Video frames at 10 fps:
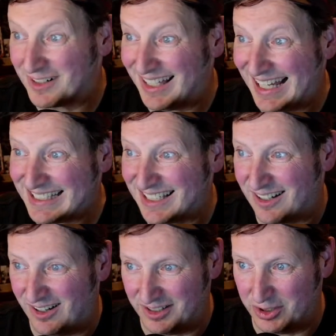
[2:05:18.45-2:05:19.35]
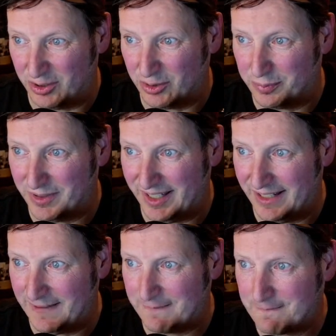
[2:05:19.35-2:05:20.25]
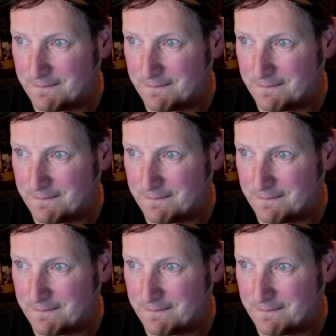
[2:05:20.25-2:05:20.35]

Classic on Google Play.